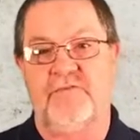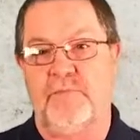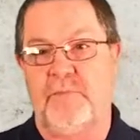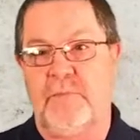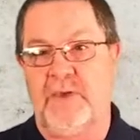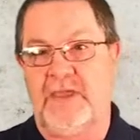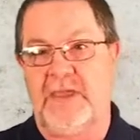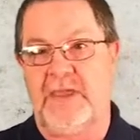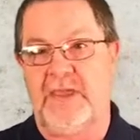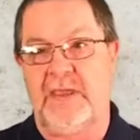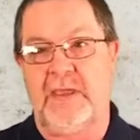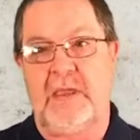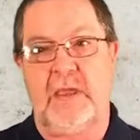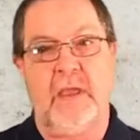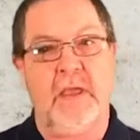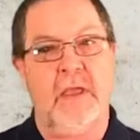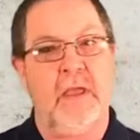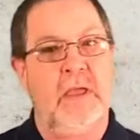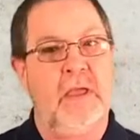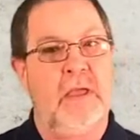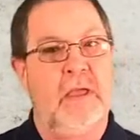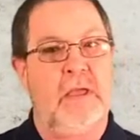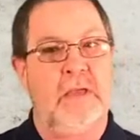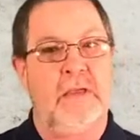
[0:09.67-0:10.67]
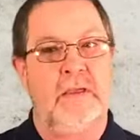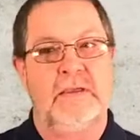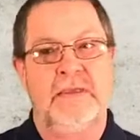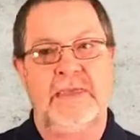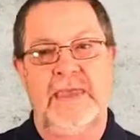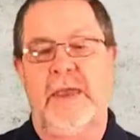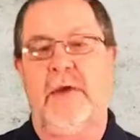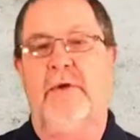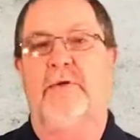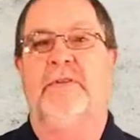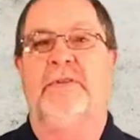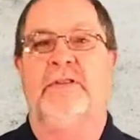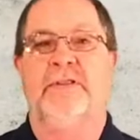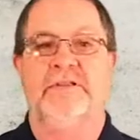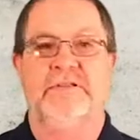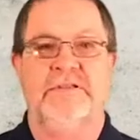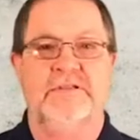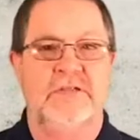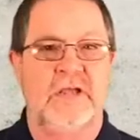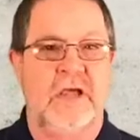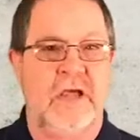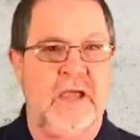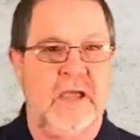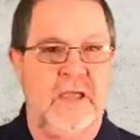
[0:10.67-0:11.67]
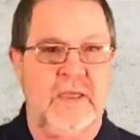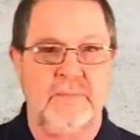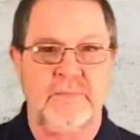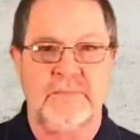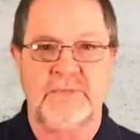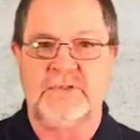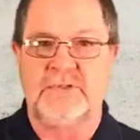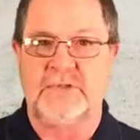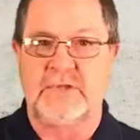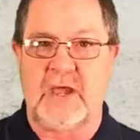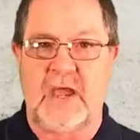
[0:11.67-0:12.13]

me countless times.